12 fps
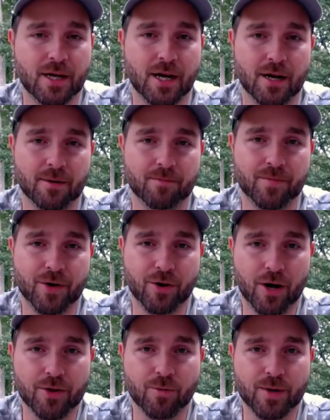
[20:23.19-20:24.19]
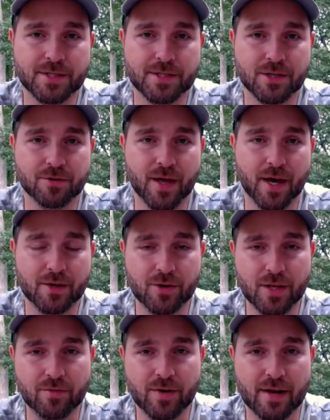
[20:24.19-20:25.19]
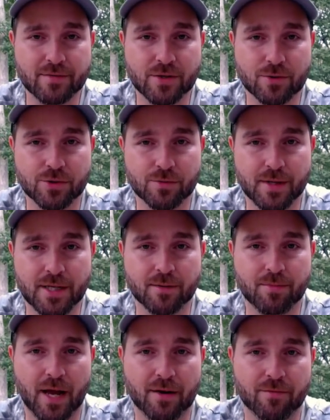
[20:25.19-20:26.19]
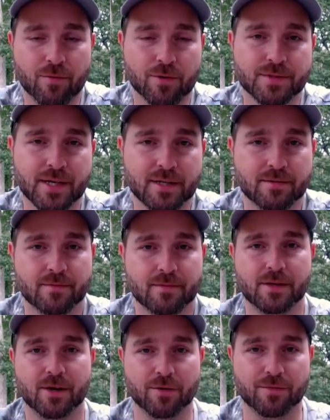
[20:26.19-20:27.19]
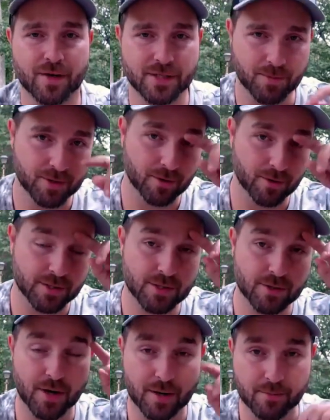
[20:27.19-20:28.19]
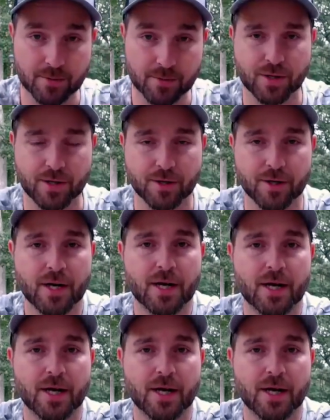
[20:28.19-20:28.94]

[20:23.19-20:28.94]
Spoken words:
There are other ways to do that. You could even have social media platforms like, Facebook or Instagram or Twitter,